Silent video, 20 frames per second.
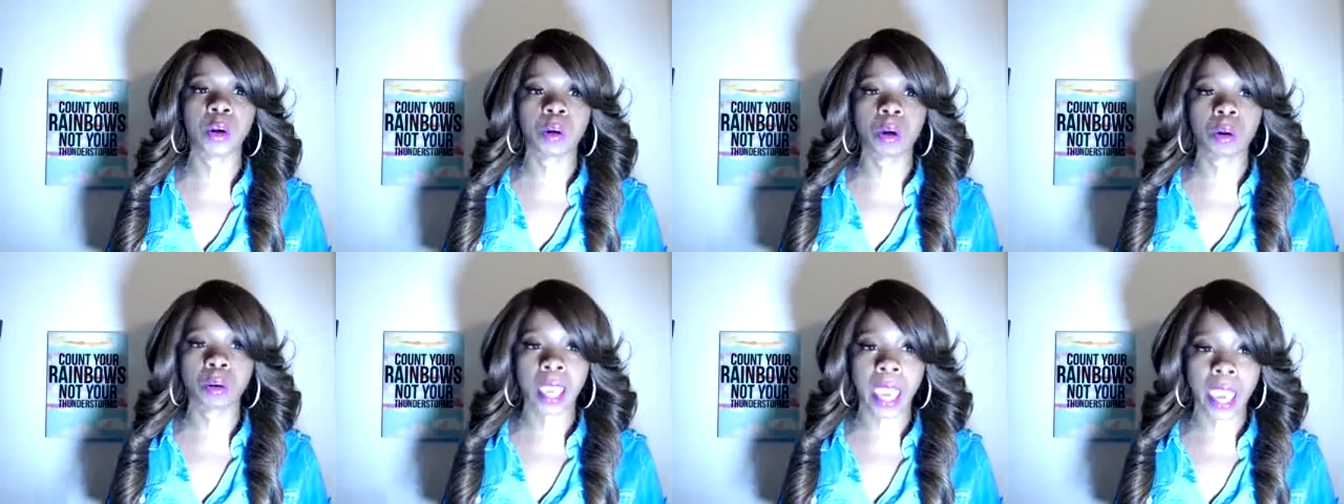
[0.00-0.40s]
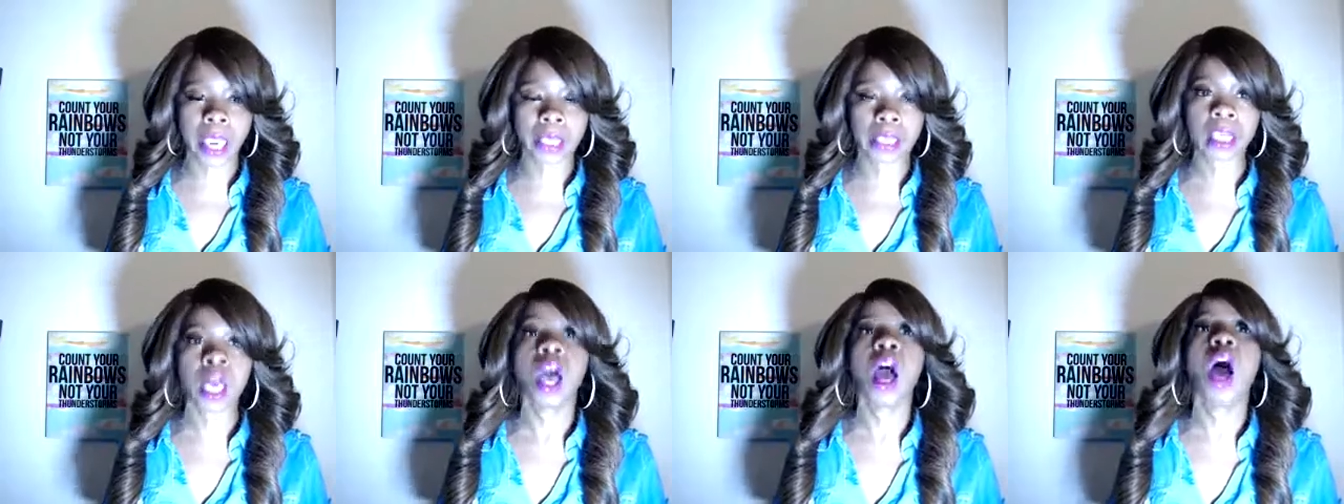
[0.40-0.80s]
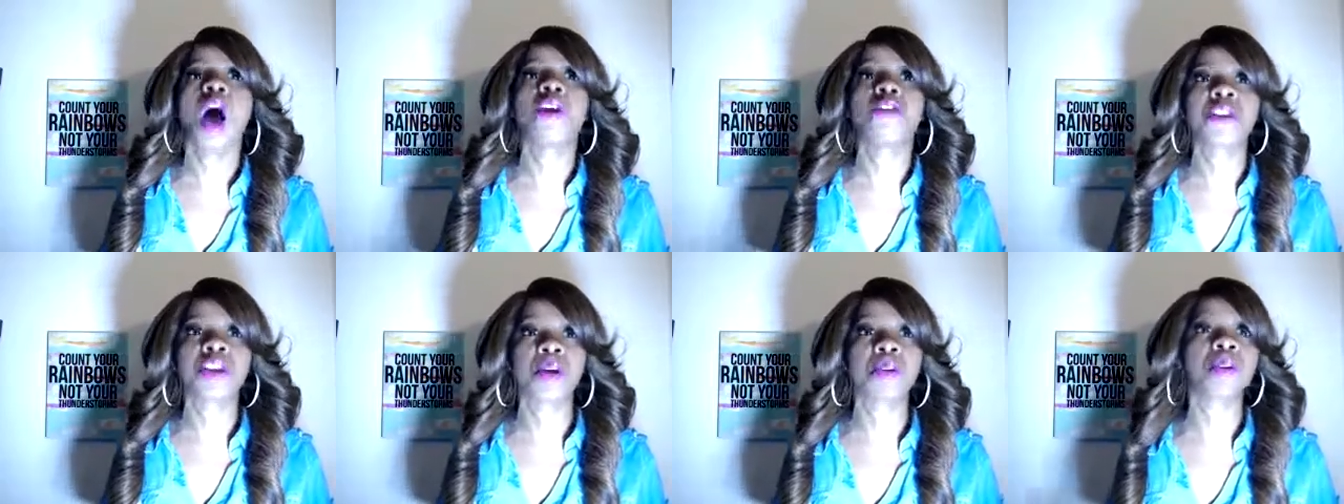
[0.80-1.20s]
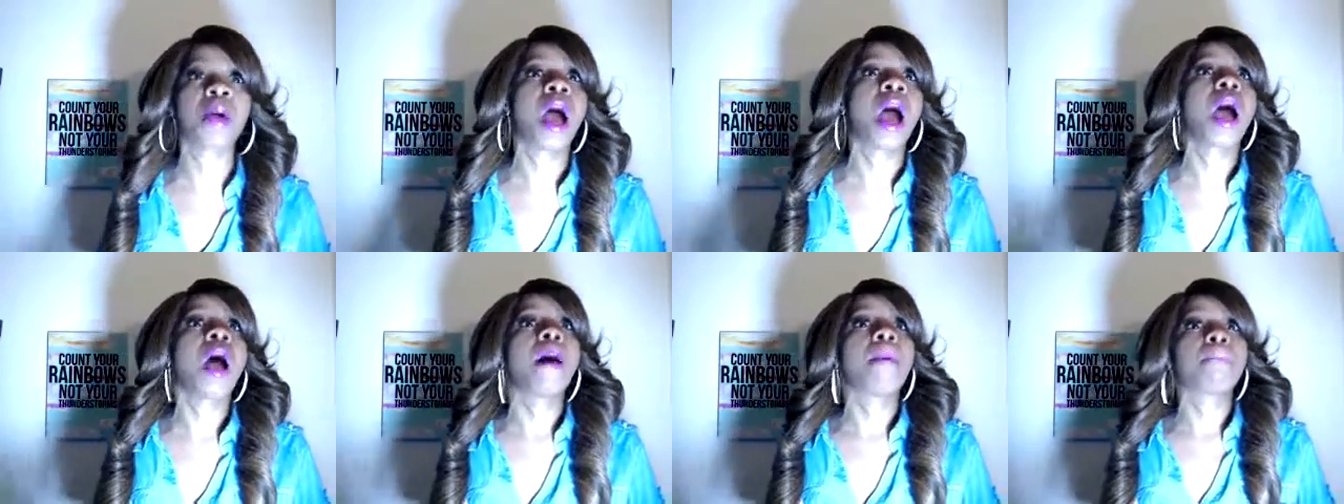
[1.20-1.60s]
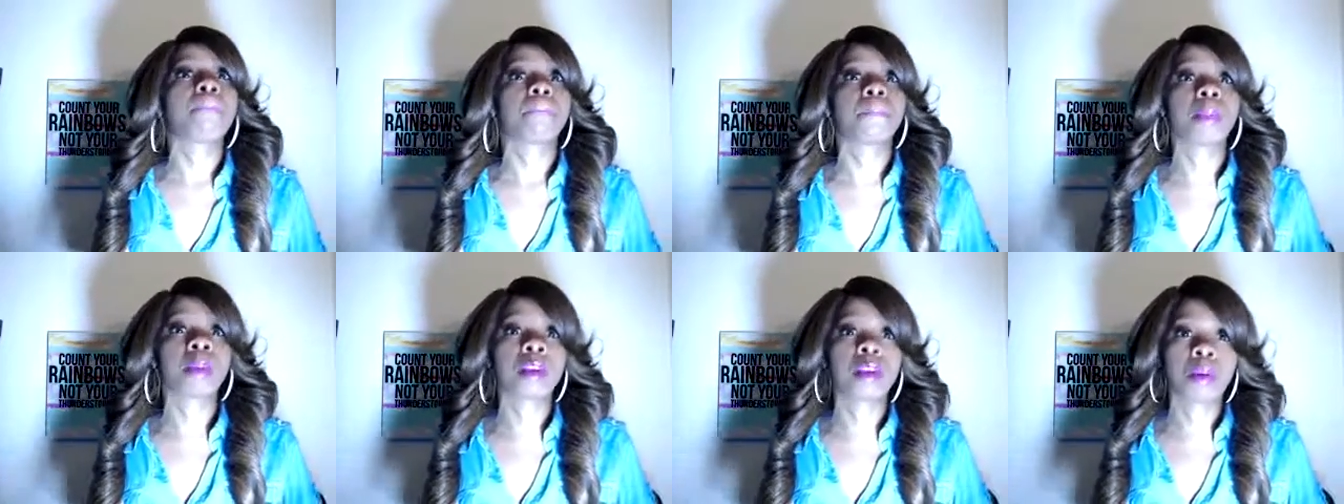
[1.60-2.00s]
case of him
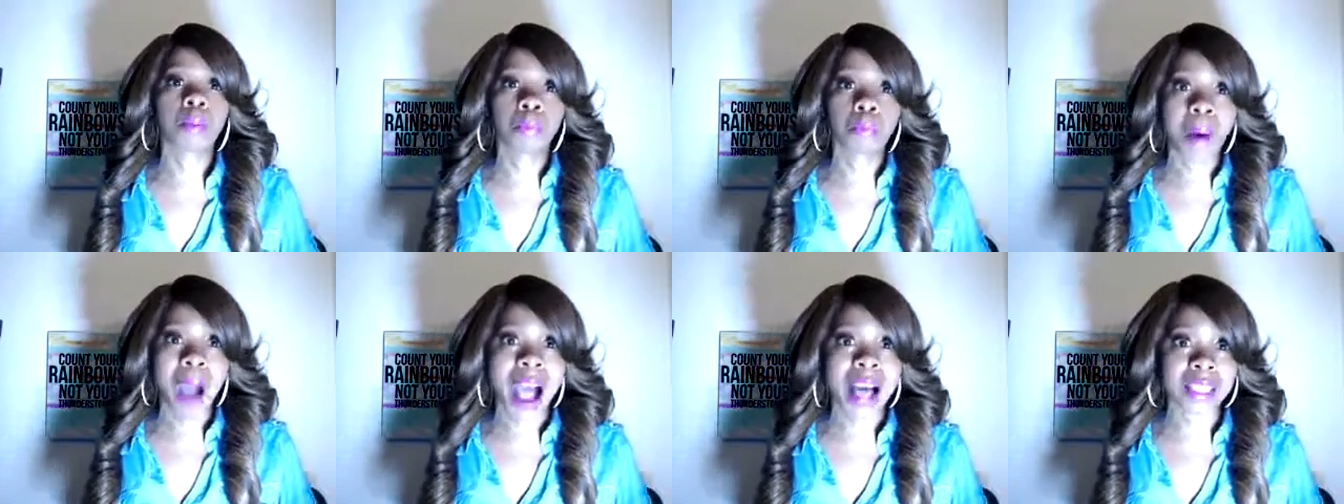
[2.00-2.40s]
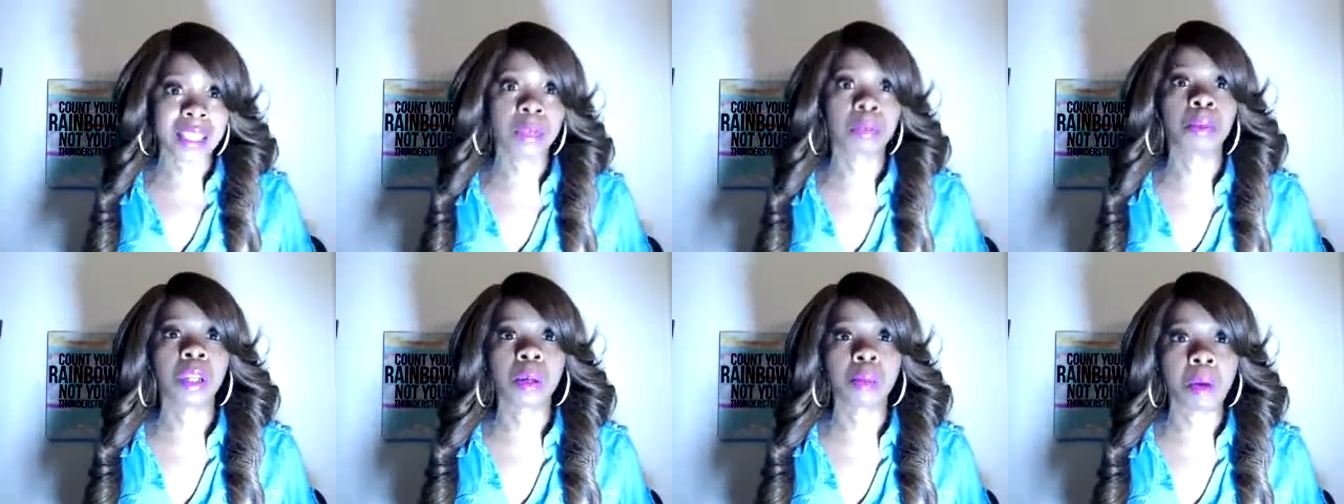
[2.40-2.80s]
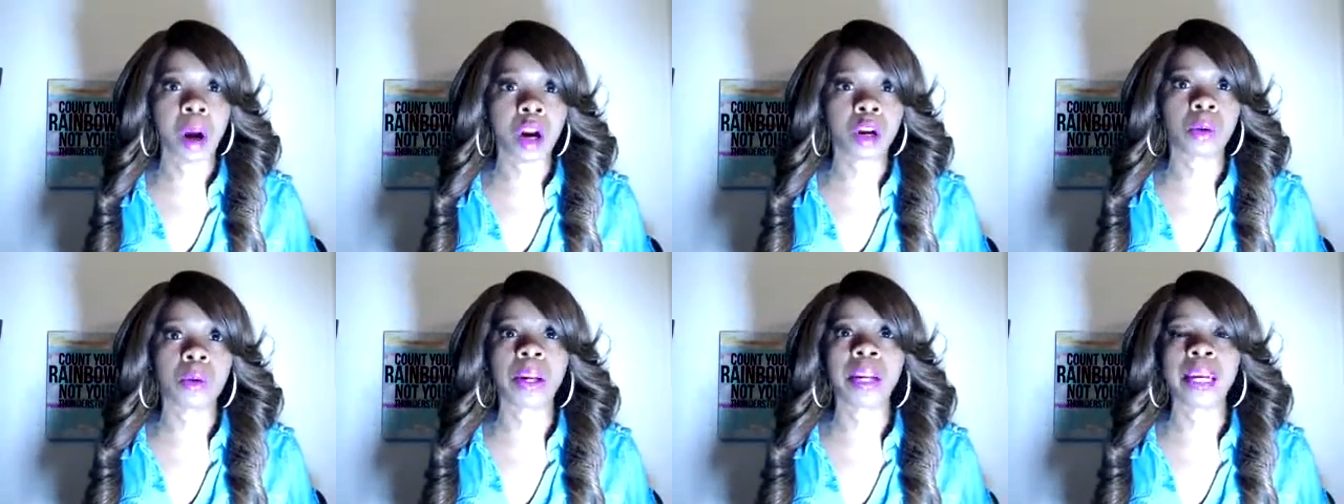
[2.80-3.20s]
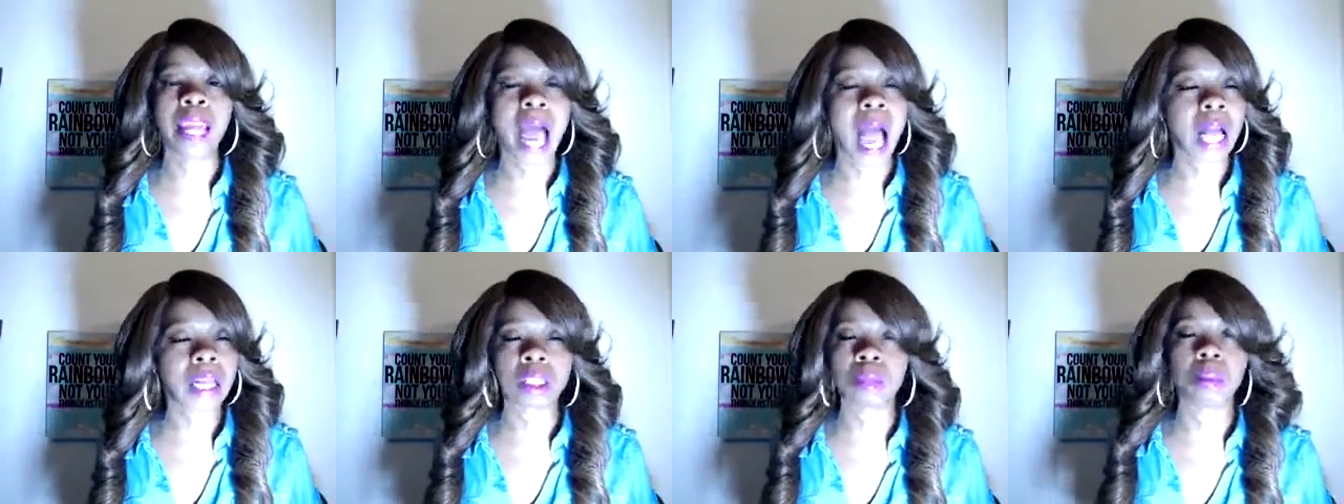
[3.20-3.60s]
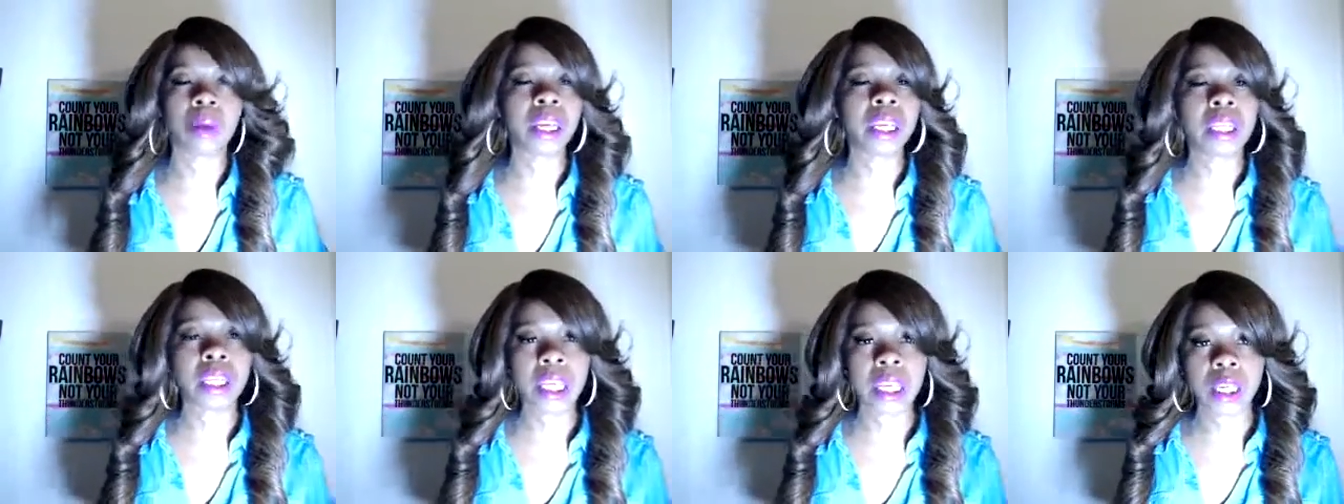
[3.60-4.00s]
possibly murdering Knox, but he
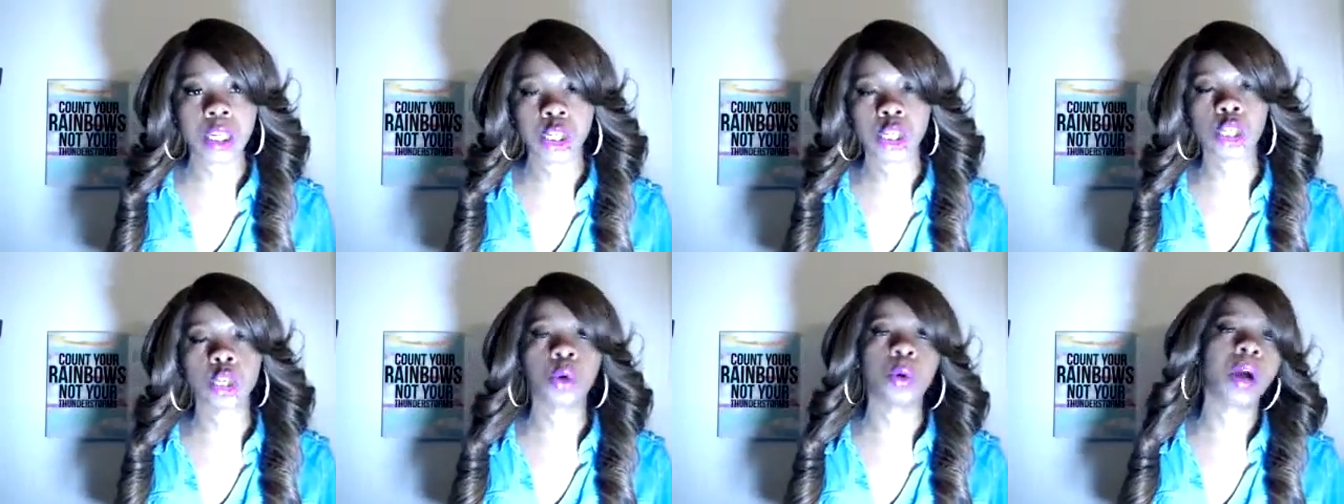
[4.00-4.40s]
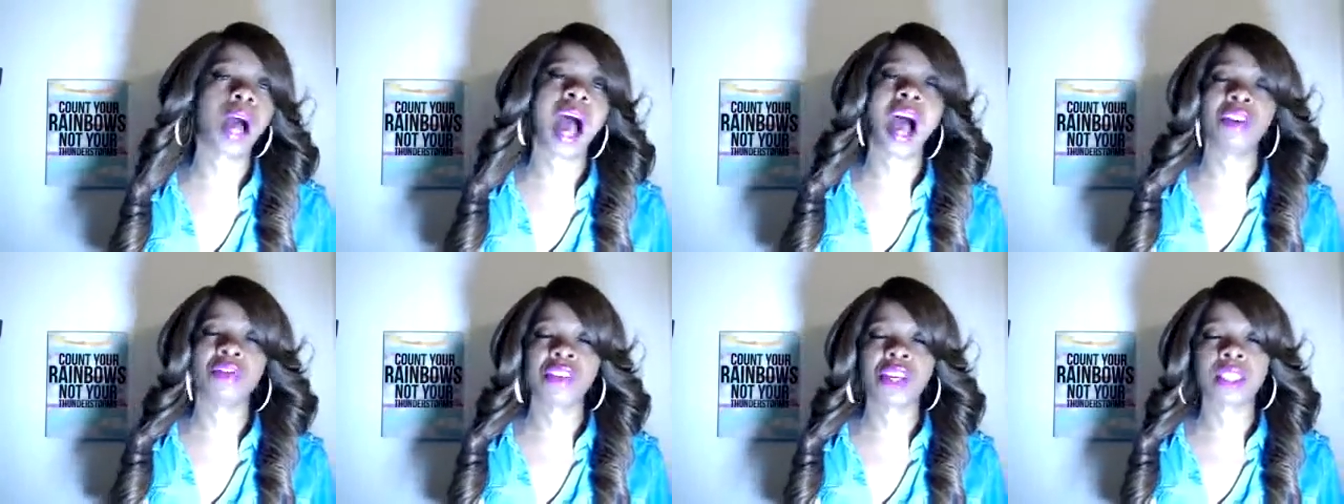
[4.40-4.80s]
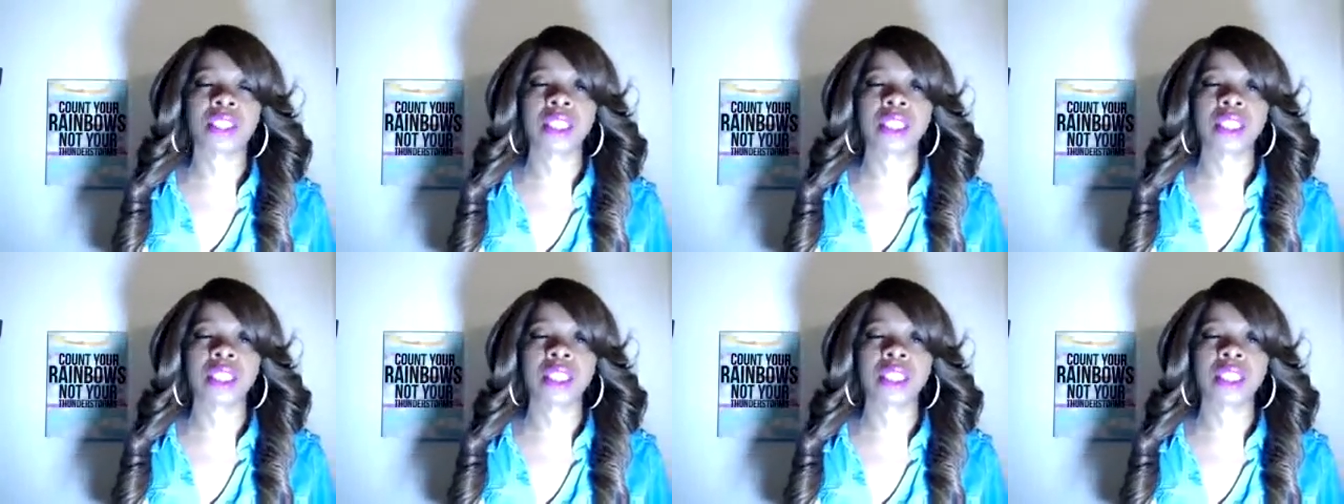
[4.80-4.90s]
didn't do it. Obviously